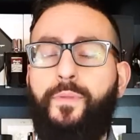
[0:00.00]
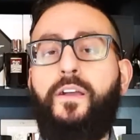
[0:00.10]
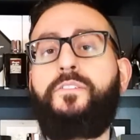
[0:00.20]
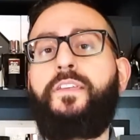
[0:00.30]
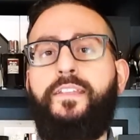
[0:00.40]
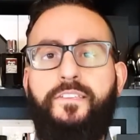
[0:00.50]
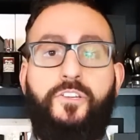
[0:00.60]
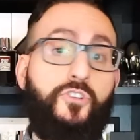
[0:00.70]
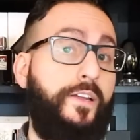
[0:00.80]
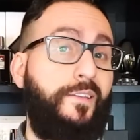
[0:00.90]
because it is
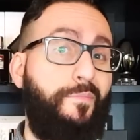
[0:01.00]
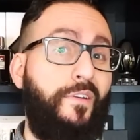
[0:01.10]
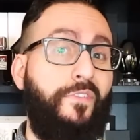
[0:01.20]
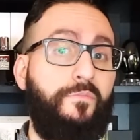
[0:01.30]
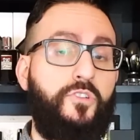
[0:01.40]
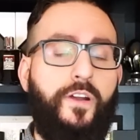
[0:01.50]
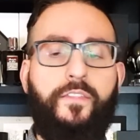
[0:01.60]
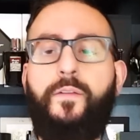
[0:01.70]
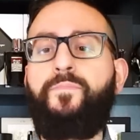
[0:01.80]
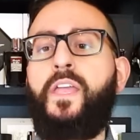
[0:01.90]
extrait de parfum strength.